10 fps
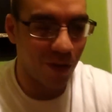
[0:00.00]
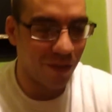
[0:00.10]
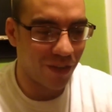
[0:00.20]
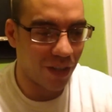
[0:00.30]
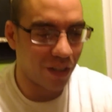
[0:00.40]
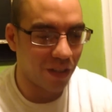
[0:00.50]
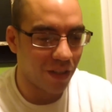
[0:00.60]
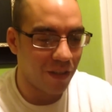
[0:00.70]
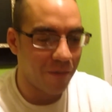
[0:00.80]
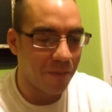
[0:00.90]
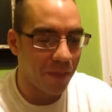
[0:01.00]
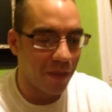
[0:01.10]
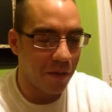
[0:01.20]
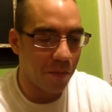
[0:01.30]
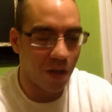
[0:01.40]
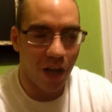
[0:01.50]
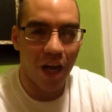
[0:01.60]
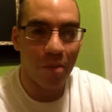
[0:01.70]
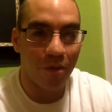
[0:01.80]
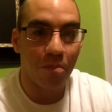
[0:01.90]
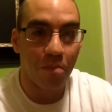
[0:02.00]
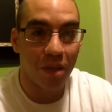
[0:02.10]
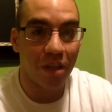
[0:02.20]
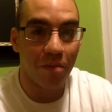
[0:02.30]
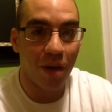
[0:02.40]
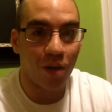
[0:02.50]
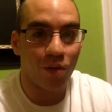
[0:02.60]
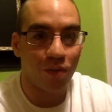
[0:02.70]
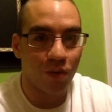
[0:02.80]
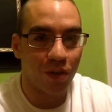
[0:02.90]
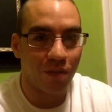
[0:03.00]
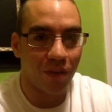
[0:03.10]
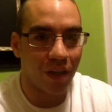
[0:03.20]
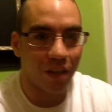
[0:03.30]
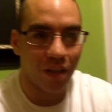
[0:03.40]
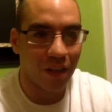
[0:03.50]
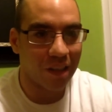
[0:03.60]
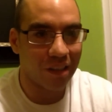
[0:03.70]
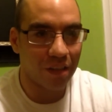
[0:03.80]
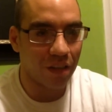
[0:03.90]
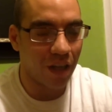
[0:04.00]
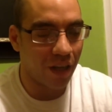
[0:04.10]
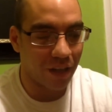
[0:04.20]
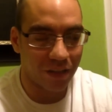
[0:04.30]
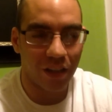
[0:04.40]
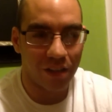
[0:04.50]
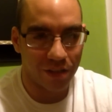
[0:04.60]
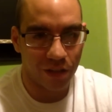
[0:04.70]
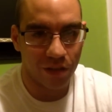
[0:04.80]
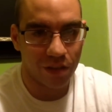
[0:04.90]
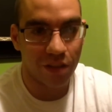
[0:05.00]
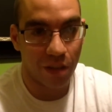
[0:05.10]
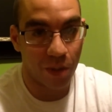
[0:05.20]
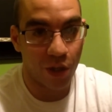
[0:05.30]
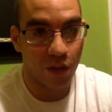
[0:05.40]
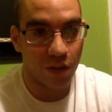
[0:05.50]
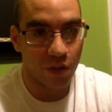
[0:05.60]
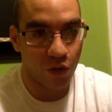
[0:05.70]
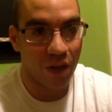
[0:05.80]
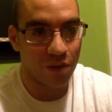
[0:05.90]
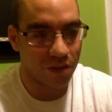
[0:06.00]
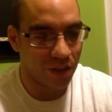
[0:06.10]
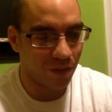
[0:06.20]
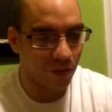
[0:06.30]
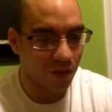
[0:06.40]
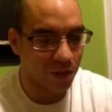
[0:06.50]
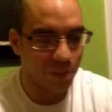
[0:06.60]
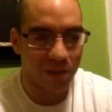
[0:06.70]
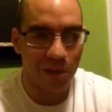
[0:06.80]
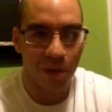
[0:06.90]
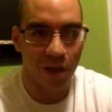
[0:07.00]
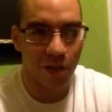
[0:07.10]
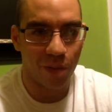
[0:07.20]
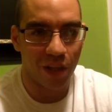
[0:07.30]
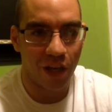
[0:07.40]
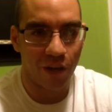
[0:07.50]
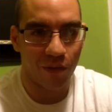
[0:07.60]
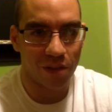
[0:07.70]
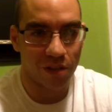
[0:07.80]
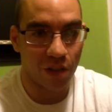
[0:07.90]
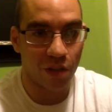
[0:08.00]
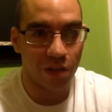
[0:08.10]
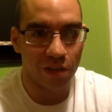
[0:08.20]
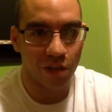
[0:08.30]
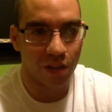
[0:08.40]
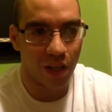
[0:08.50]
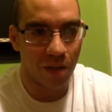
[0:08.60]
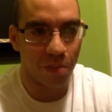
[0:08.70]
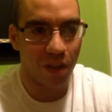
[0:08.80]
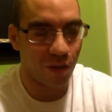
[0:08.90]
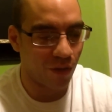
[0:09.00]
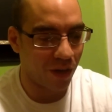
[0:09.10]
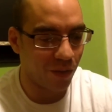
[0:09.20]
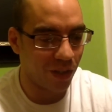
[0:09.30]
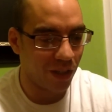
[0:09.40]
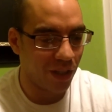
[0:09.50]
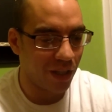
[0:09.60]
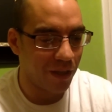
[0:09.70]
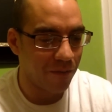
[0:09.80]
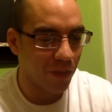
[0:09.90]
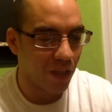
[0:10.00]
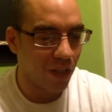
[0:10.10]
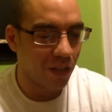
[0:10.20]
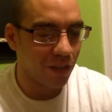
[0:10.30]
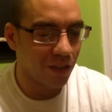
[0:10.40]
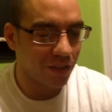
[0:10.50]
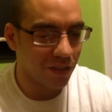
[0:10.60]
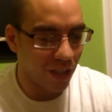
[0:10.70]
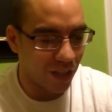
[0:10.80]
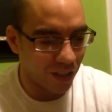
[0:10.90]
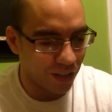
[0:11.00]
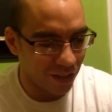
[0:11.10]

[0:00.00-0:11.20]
fan, but I'm a big Michael Floyd fan. I like the guy. I think he's going to be a great receiver, especially paired up with Larry Fitzgerald. He's learning how to play the right way. This guy,